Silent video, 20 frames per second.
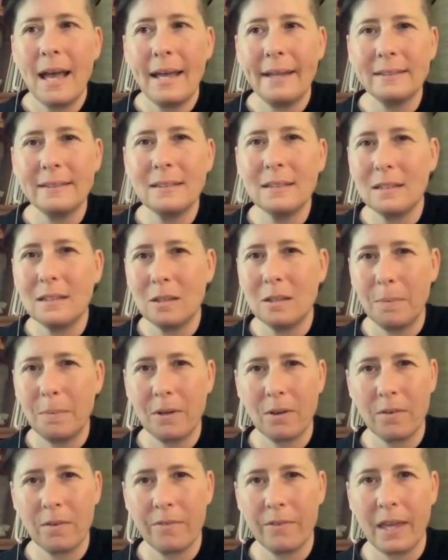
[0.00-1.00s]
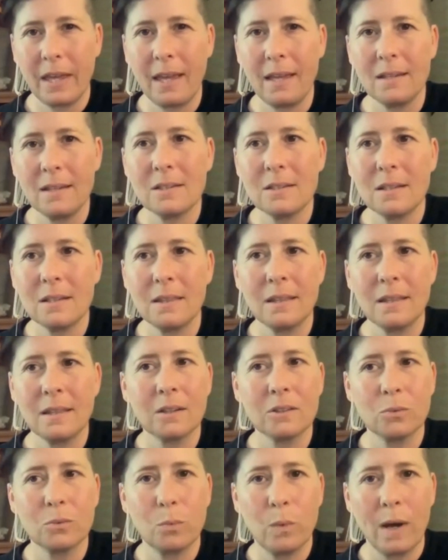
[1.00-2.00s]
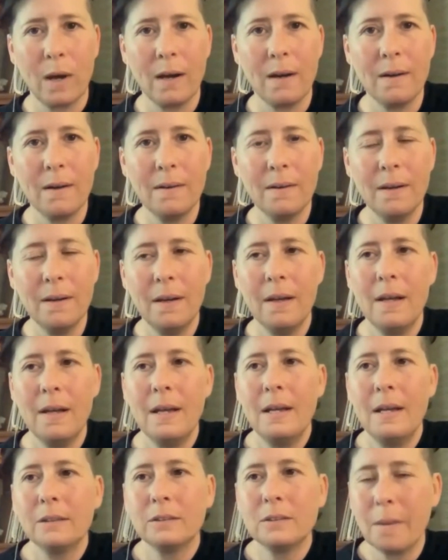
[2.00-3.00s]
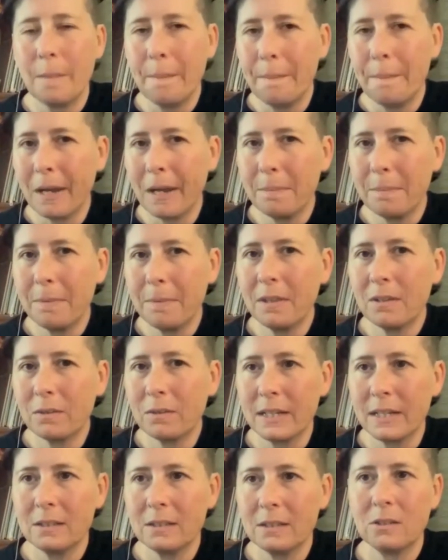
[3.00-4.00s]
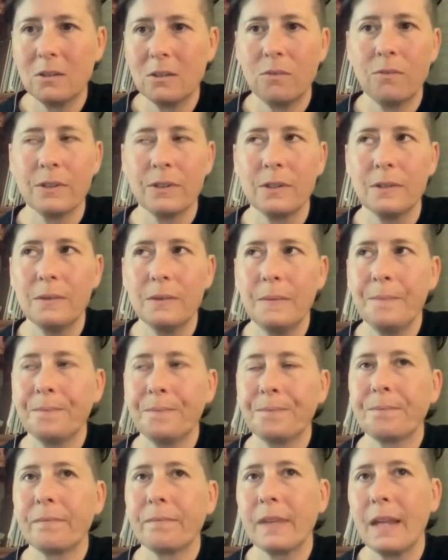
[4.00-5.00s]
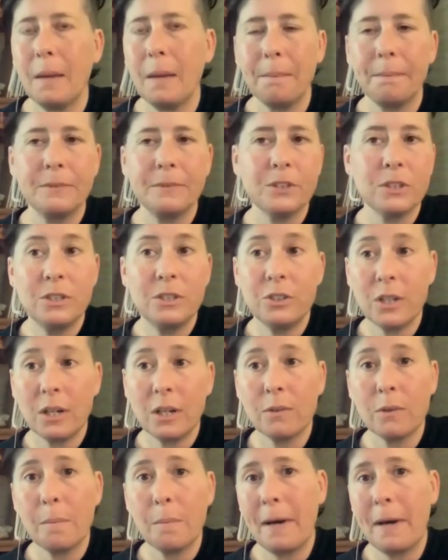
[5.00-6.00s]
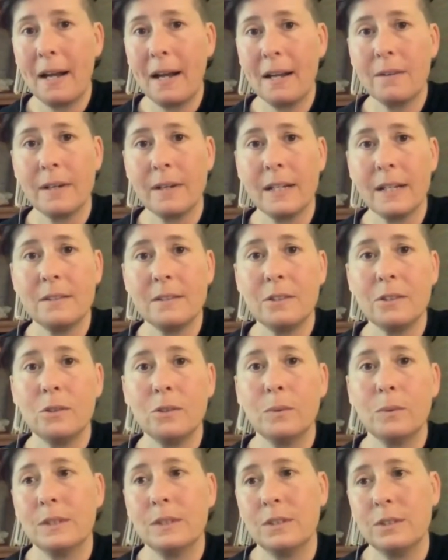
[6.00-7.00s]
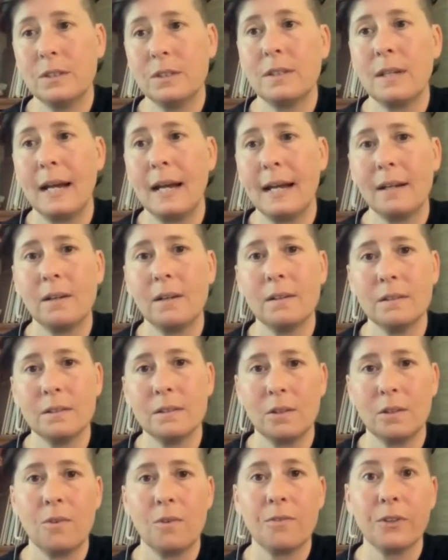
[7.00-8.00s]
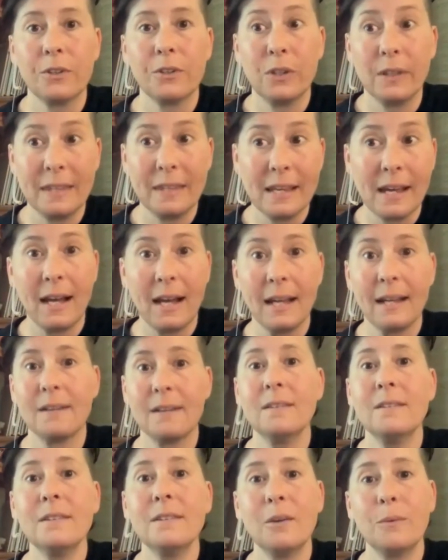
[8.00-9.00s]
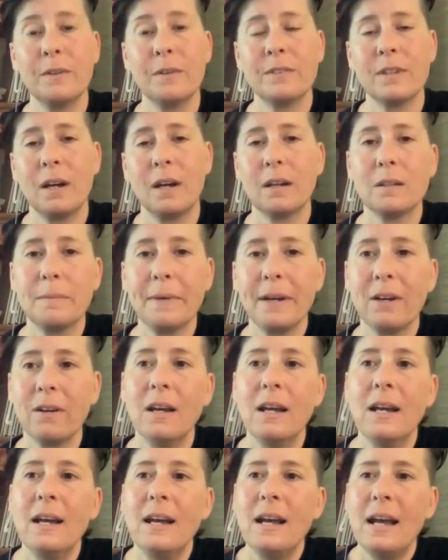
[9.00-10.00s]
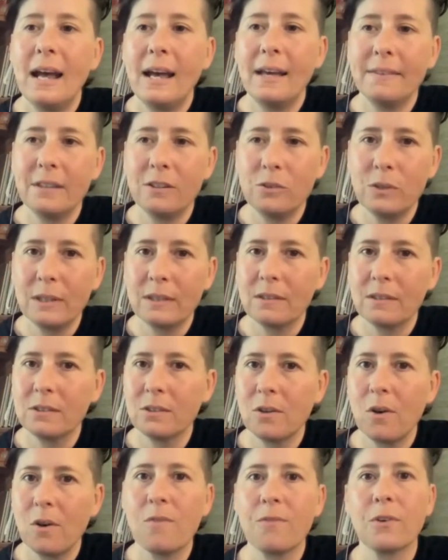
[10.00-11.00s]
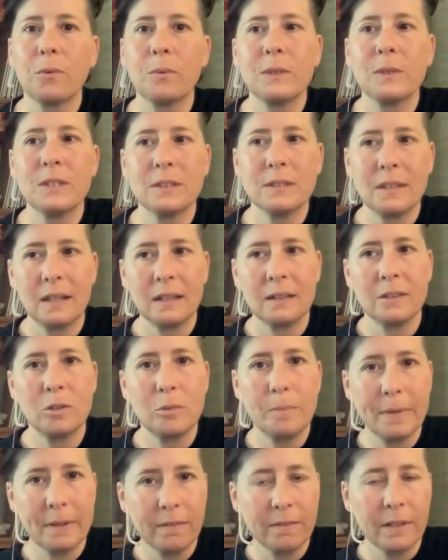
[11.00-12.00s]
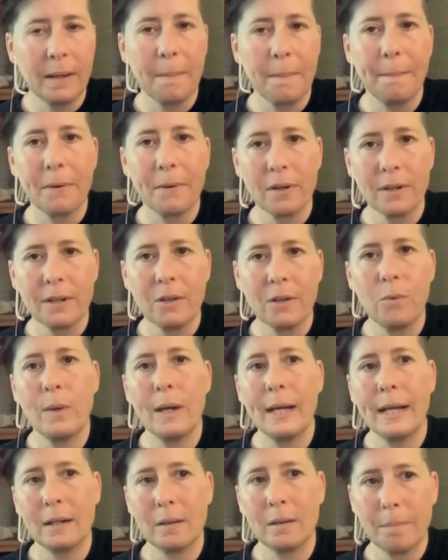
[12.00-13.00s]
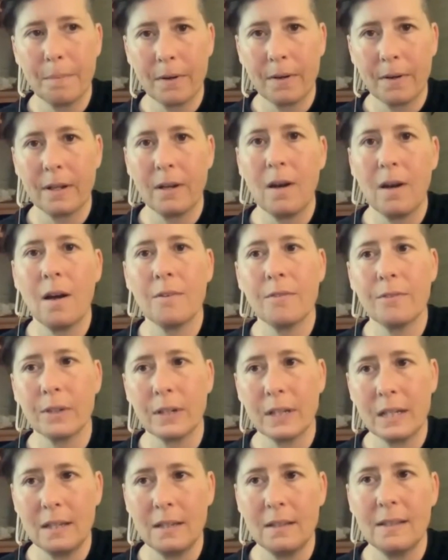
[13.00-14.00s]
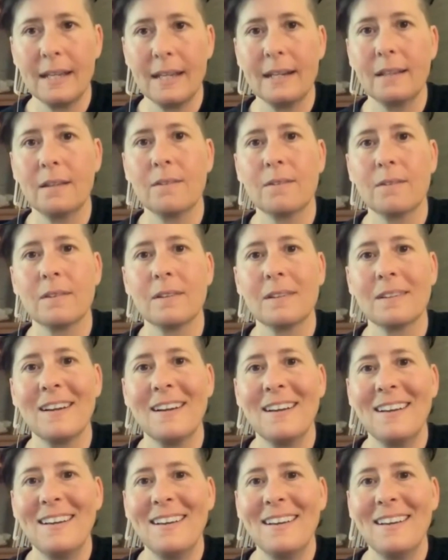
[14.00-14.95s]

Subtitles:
entity purification in there as well. So that might be the right stone for you. And just general pyrite too, which is just iron and sulfur. You get the iron that we've talked about, and then you get the sulfur, which is that little bit of like burning away or burning off or chelating or